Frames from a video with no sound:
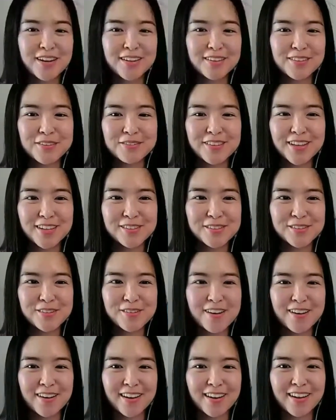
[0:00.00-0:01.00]
I love that
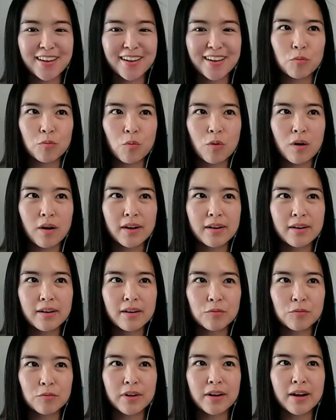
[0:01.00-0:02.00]
story. What
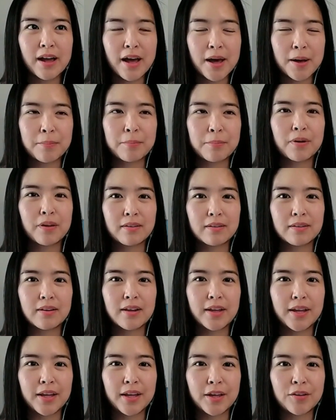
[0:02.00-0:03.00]
would happen
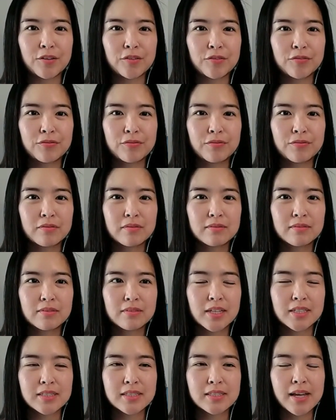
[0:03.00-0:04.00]
if,
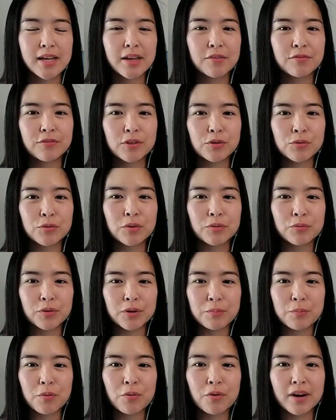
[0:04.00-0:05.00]
let's say, if you were
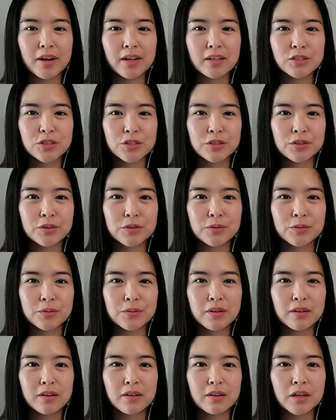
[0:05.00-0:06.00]
reporting
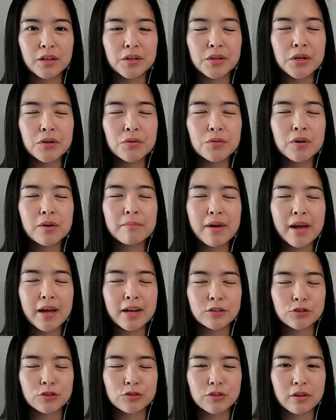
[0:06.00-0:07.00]
to a newer
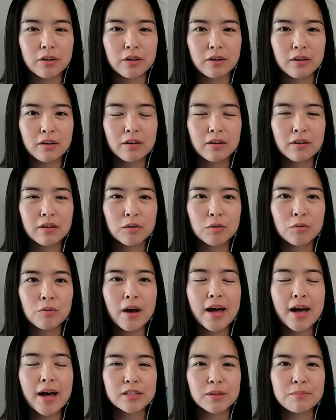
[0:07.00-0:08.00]
manager who
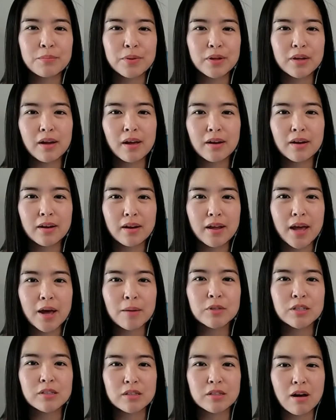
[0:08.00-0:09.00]
hasn't been at
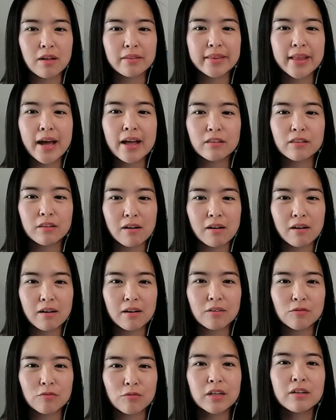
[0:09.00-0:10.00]
Amazon that
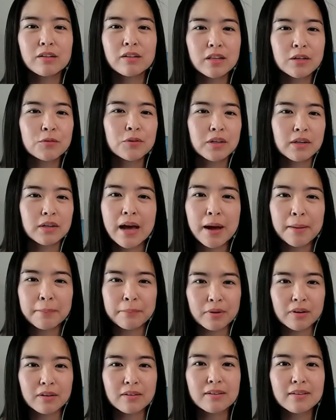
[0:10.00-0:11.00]
long? What do you think would have
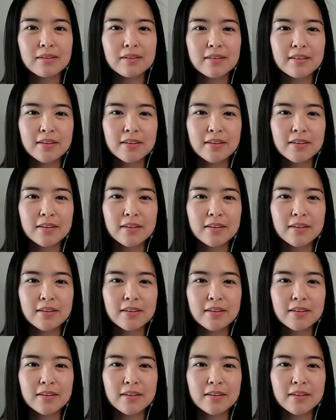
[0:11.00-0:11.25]
happened?